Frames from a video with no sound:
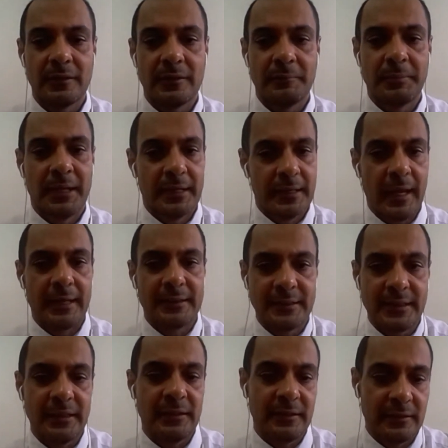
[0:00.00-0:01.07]
But I
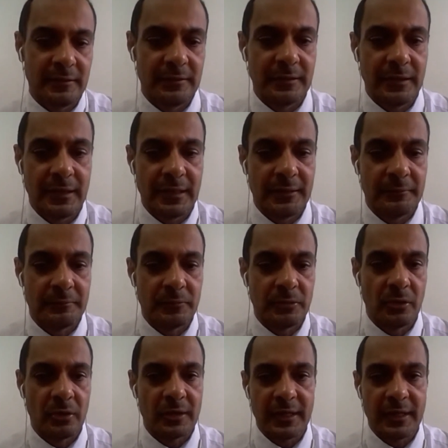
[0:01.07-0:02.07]
think your